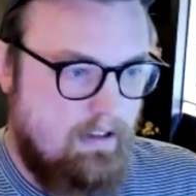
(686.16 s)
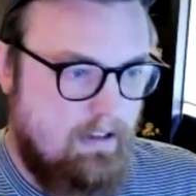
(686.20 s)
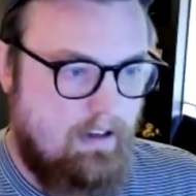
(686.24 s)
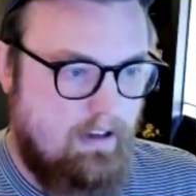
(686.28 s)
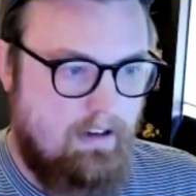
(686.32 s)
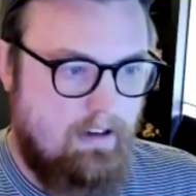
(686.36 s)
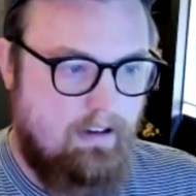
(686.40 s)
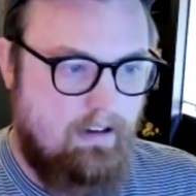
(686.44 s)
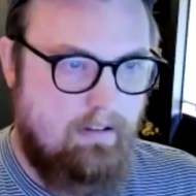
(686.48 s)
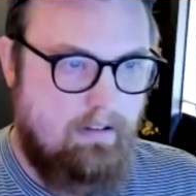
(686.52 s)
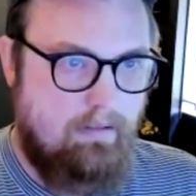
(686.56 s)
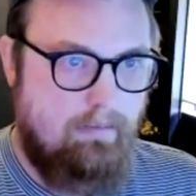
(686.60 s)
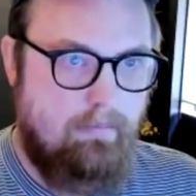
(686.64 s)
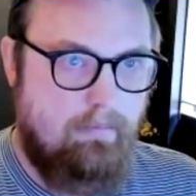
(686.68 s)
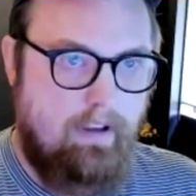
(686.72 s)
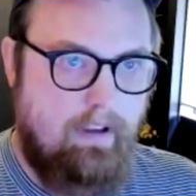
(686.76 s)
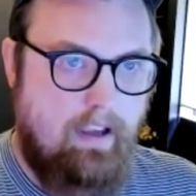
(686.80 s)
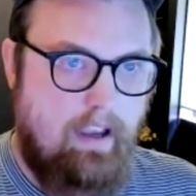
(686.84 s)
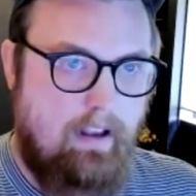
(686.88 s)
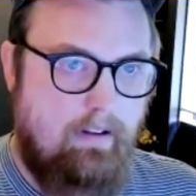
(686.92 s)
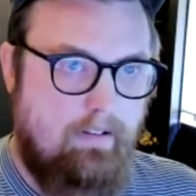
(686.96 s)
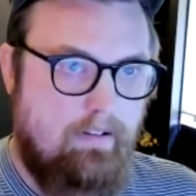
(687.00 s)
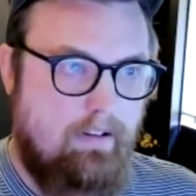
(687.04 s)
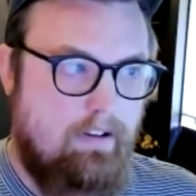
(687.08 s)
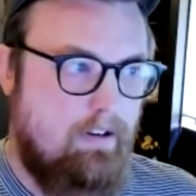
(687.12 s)

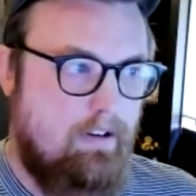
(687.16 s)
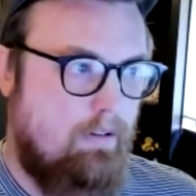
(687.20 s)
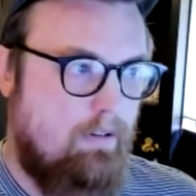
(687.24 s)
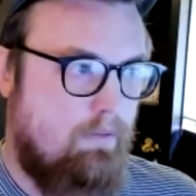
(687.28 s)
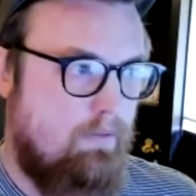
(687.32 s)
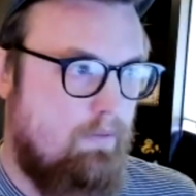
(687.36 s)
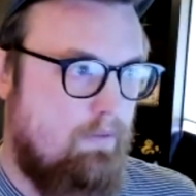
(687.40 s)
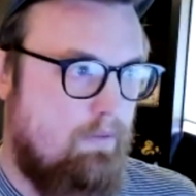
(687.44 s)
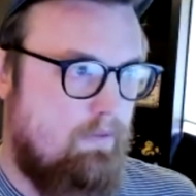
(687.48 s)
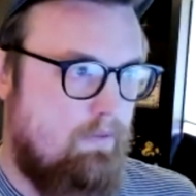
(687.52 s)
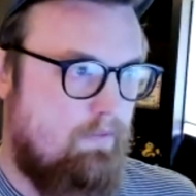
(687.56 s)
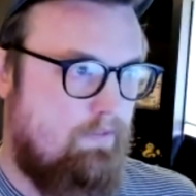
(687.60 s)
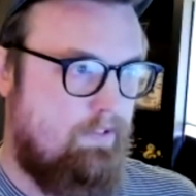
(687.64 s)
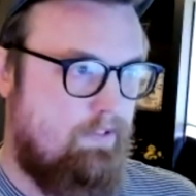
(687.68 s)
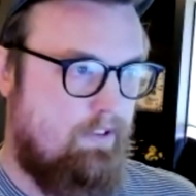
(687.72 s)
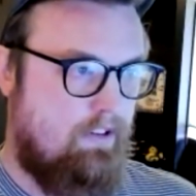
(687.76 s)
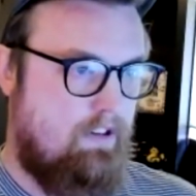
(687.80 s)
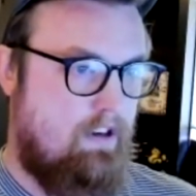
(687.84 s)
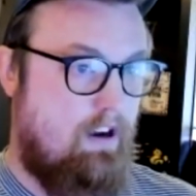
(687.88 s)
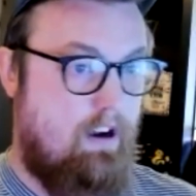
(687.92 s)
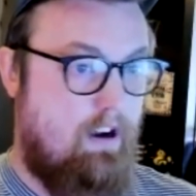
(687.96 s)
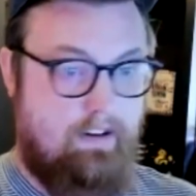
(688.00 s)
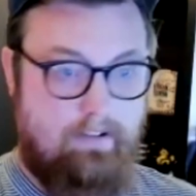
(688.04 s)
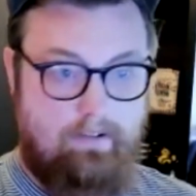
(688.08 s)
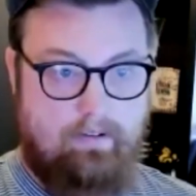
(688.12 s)
And for
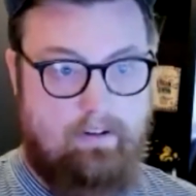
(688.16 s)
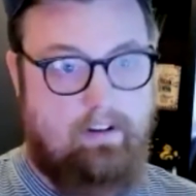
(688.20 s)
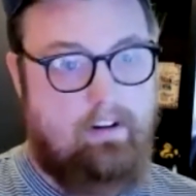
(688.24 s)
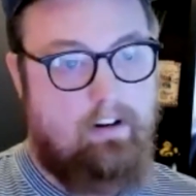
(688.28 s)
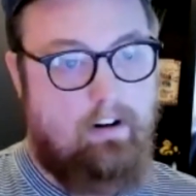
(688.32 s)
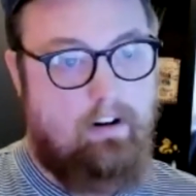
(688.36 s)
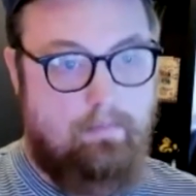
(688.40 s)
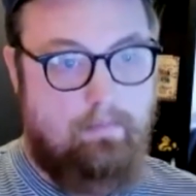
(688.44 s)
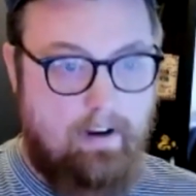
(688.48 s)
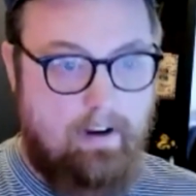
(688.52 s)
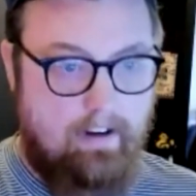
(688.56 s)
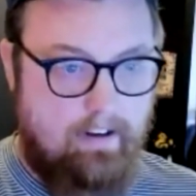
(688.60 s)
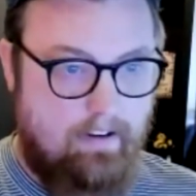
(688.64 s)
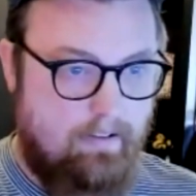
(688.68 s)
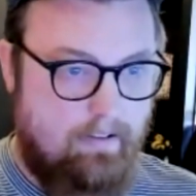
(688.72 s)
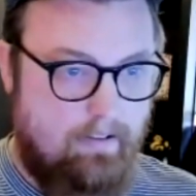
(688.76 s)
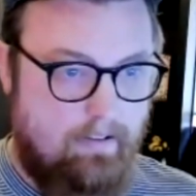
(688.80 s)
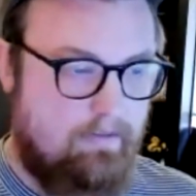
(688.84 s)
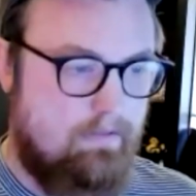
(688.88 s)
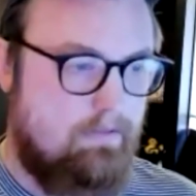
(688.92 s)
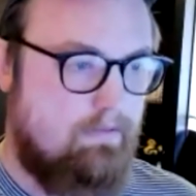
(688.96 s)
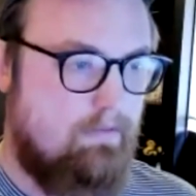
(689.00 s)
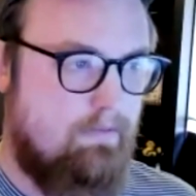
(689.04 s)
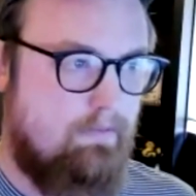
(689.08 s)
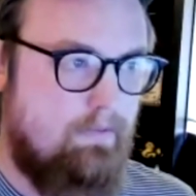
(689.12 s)
continuity in our
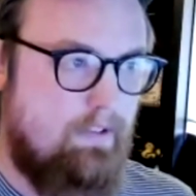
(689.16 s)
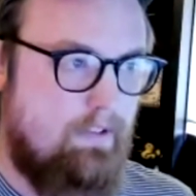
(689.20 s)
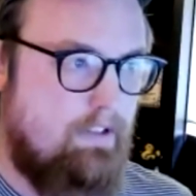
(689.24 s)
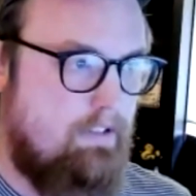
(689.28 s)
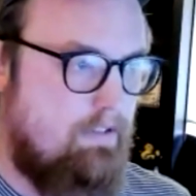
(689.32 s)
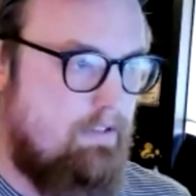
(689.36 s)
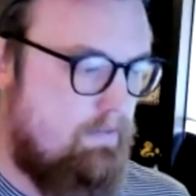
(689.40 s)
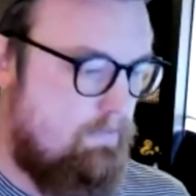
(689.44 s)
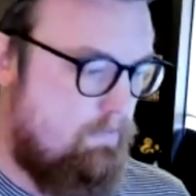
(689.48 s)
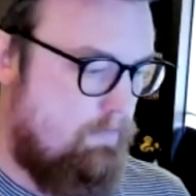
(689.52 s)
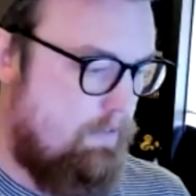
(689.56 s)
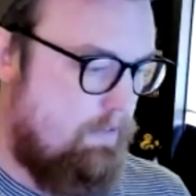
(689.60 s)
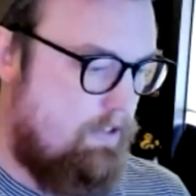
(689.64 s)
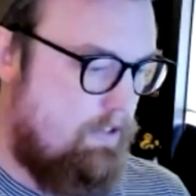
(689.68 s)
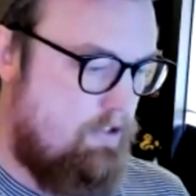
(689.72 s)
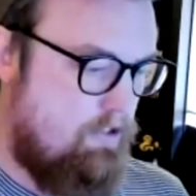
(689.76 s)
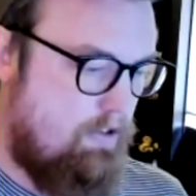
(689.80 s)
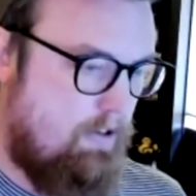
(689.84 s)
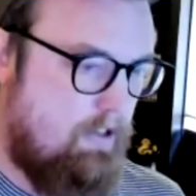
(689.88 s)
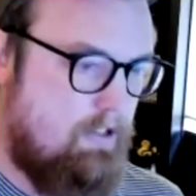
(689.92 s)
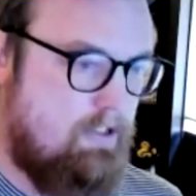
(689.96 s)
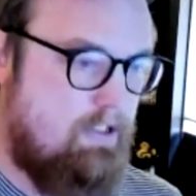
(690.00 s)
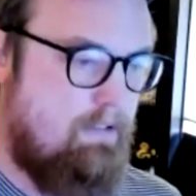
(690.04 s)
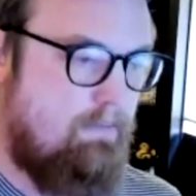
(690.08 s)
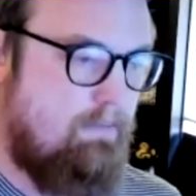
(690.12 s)
menu, we
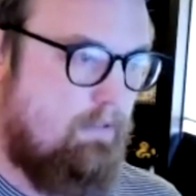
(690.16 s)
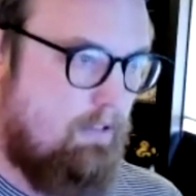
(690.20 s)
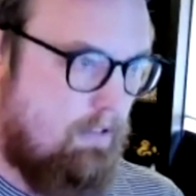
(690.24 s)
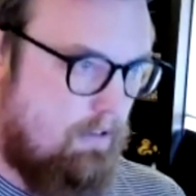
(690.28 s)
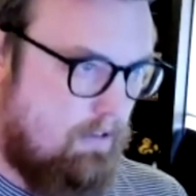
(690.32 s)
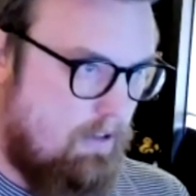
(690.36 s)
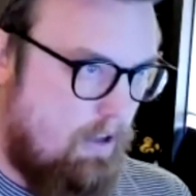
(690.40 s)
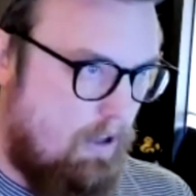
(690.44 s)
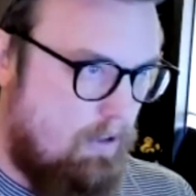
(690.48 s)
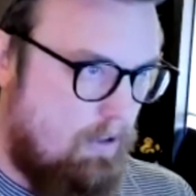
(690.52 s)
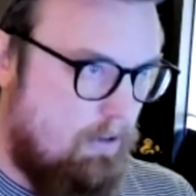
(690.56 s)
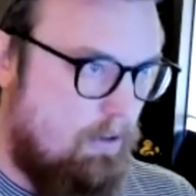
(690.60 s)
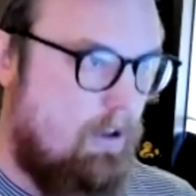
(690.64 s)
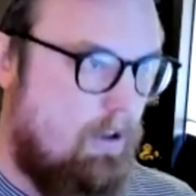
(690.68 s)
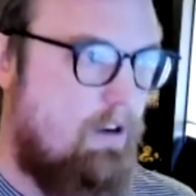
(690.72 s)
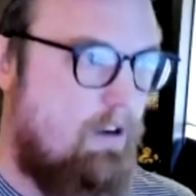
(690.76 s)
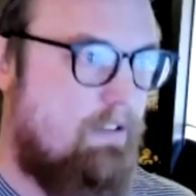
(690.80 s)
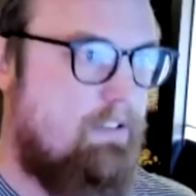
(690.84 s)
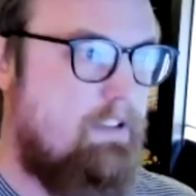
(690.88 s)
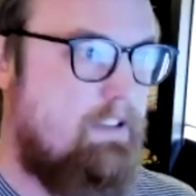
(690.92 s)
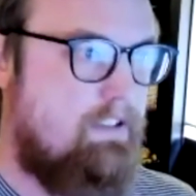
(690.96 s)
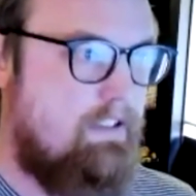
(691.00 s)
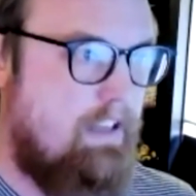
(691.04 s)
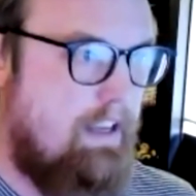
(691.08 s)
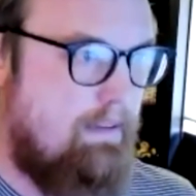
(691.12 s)
charge them
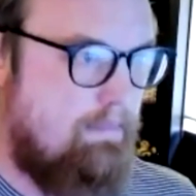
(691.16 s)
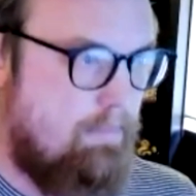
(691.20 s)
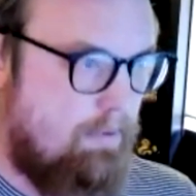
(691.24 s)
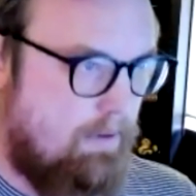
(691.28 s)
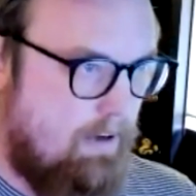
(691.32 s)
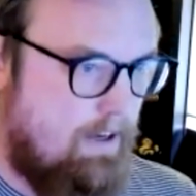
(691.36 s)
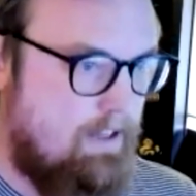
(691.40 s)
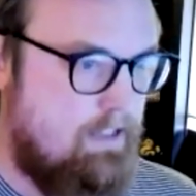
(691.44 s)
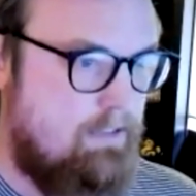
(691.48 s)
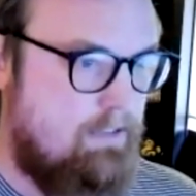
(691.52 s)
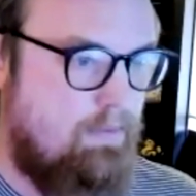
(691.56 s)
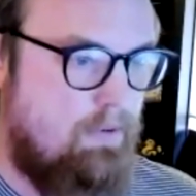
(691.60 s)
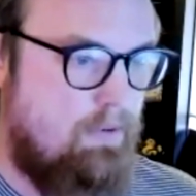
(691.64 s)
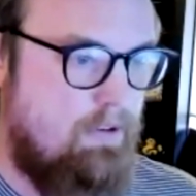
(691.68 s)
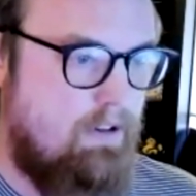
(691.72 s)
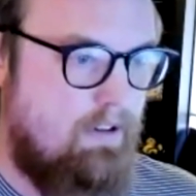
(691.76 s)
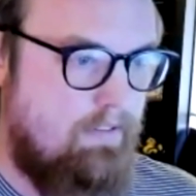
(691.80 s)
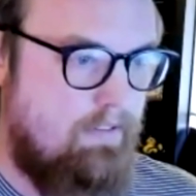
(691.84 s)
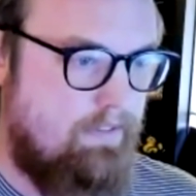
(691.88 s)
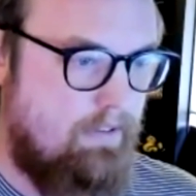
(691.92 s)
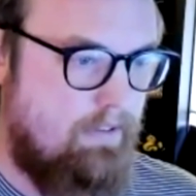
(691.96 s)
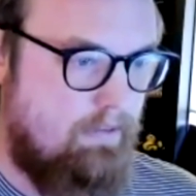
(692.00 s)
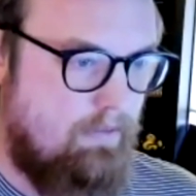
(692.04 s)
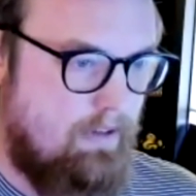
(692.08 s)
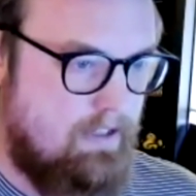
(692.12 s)
along the same price point
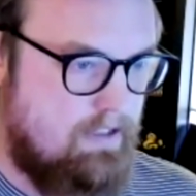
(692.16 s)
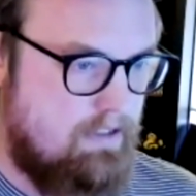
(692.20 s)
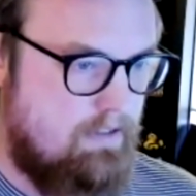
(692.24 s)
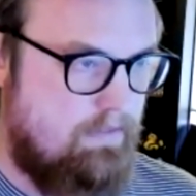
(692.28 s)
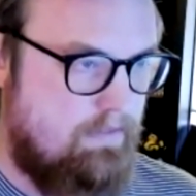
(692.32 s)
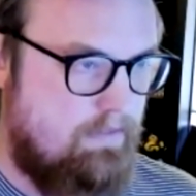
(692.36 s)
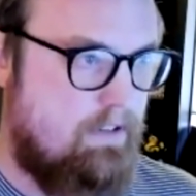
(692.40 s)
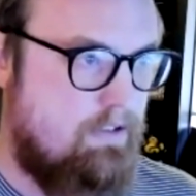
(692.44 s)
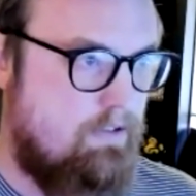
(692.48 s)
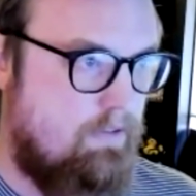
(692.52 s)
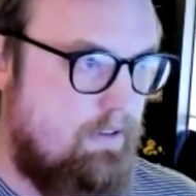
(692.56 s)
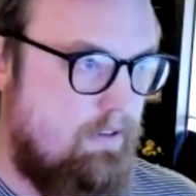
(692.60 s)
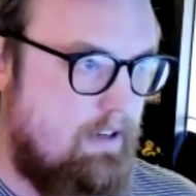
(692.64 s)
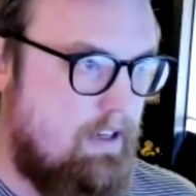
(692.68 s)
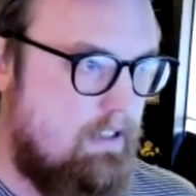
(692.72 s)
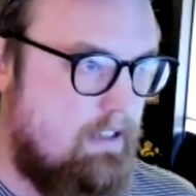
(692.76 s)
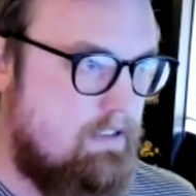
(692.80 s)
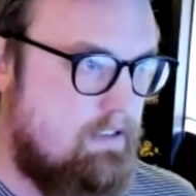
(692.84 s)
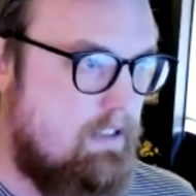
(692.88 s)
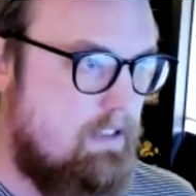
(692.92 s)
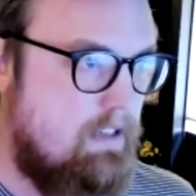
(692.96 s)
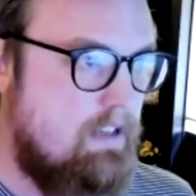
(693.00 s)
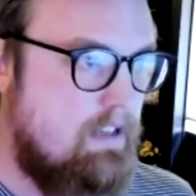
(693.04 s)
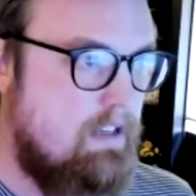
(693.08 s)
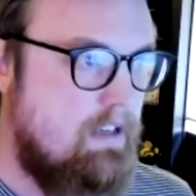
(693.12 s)
of the rest of our
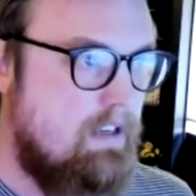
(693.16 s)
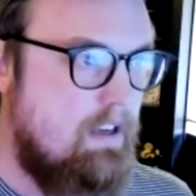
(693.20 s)
drinks.